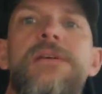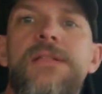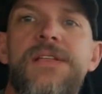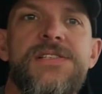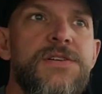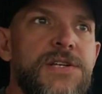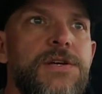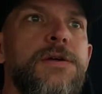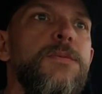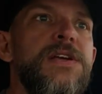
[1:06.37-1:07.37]
unless there's a
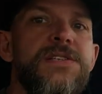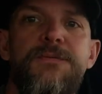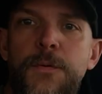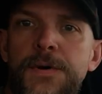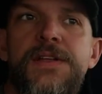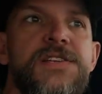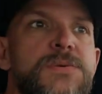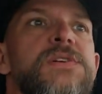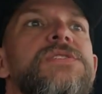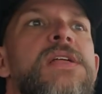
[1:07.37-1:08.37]
good reason for you to
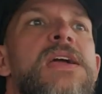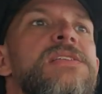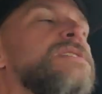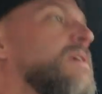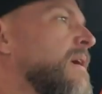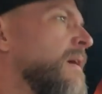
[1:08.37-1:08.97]
switch lanes.